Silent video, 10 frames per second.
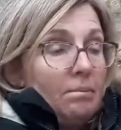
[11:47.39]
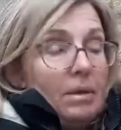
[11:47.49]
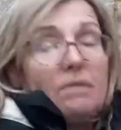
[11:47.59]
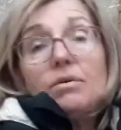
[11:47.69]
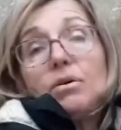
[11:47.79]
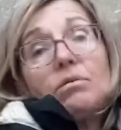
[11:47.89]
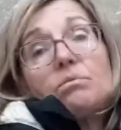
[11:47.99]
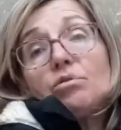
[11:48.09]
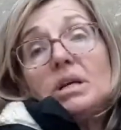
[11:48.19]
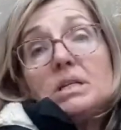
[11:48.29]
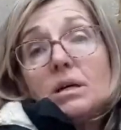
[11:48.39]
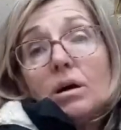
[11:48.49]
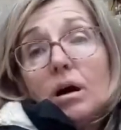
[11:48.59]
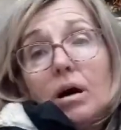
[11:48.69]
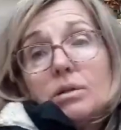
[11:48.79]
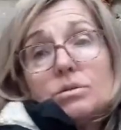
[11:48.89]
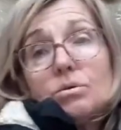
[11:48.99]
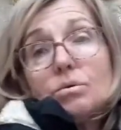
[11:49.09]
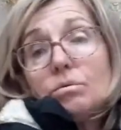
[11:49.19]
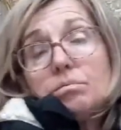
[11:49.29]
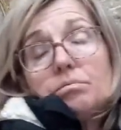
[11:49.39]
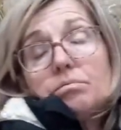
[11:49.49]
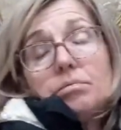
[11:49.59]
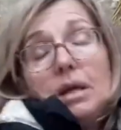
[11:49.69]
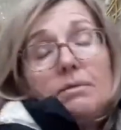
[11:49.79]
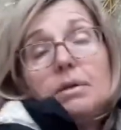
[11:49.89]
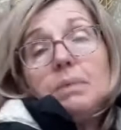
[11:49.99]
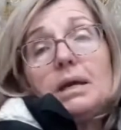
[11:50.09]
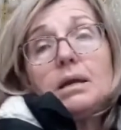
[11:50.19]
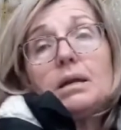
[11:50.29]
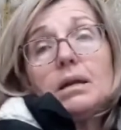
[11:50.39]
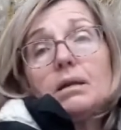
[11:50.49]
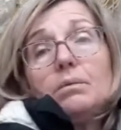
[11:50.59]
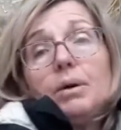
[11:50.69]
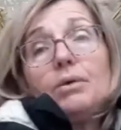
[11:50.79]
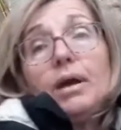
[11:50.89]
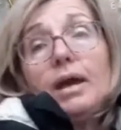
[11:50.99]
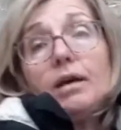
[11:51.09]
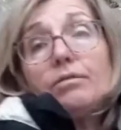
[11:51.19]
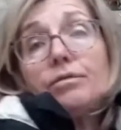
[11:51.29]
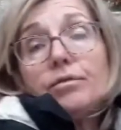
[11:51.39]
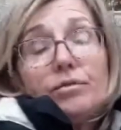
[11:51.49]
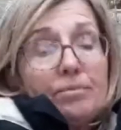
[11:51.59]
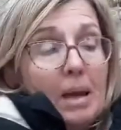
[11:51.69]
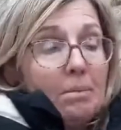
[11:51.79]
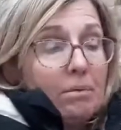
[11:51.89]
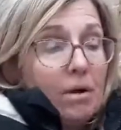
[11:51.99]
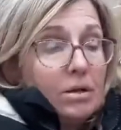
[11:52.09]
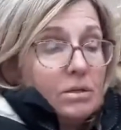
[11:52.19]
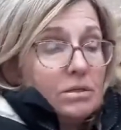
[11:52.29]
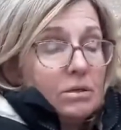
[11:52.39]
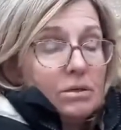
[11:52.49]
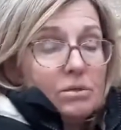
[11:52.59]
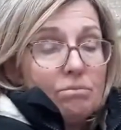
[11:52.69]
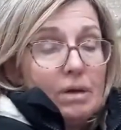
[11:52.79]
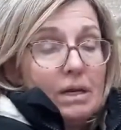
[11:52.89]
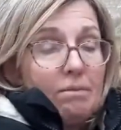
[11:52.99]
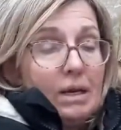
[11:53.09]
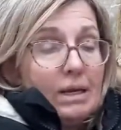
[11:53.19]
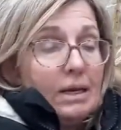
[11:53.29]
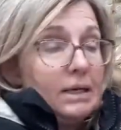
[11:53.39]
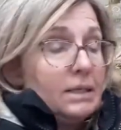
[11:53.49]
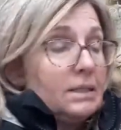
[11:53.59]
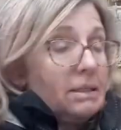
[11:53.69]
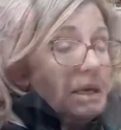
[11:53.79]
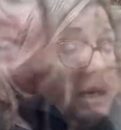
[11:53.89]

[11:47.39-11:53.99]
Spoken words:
even on greeting cards or even making a little bouquet of paper roses looks really, really nice.